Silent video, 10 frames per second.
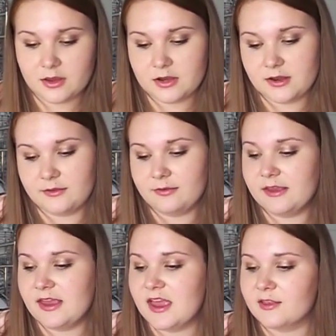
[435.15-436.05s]
And it is
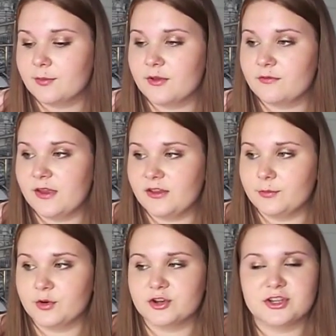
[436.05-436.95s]
the Expert Face
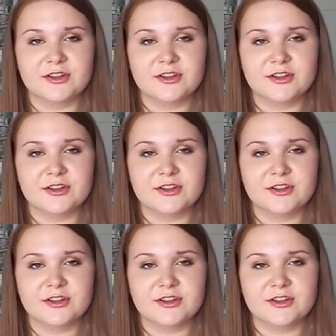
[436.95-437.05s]
Brush.